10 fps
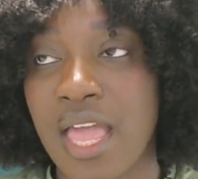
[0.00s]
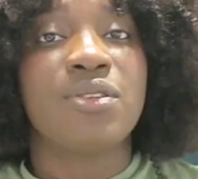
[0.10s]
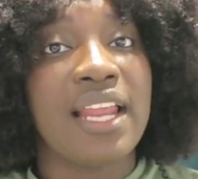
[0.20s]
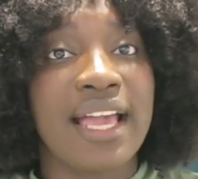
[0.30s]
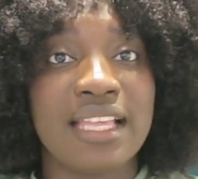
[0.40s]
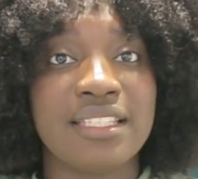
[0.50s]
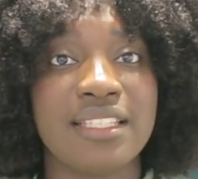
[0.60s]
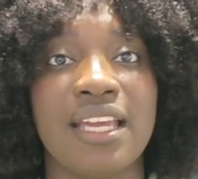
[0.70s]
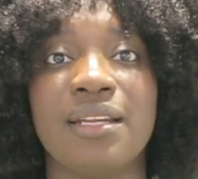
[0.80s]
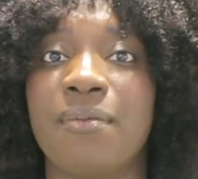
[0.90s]
So like I
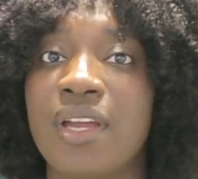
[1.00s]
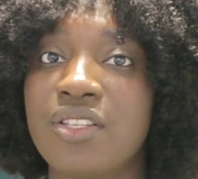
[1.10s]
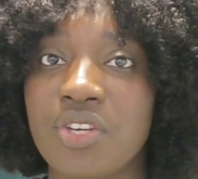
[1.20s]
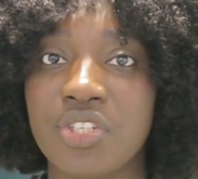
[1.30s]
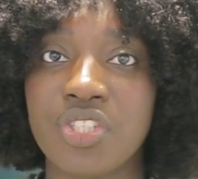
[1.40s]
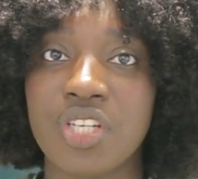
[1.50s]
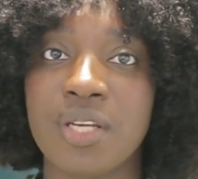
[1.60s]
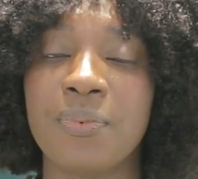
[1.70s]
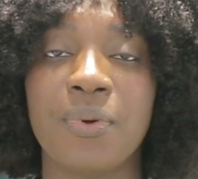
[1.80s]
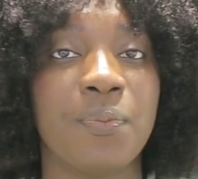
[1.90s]
said,
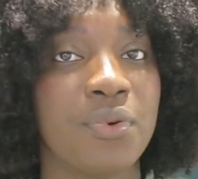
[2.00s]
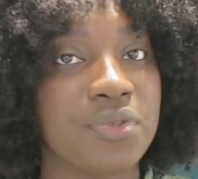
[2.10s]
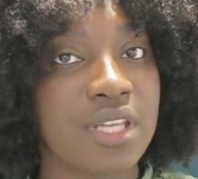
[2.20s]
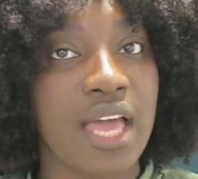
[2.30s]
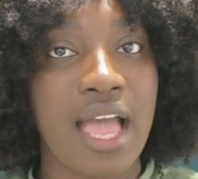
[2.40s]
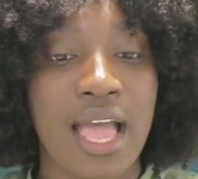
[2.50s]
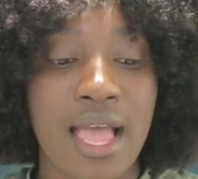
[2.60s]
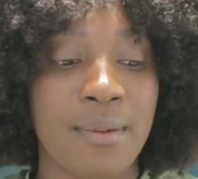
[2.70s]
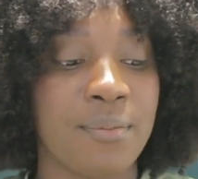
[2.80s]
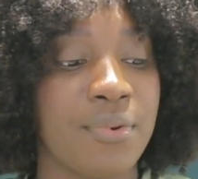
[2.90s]
mentorship, boot
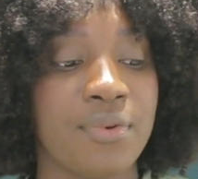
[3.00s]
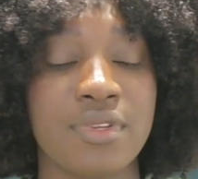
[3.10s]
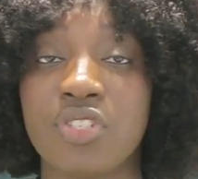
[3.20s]
camp,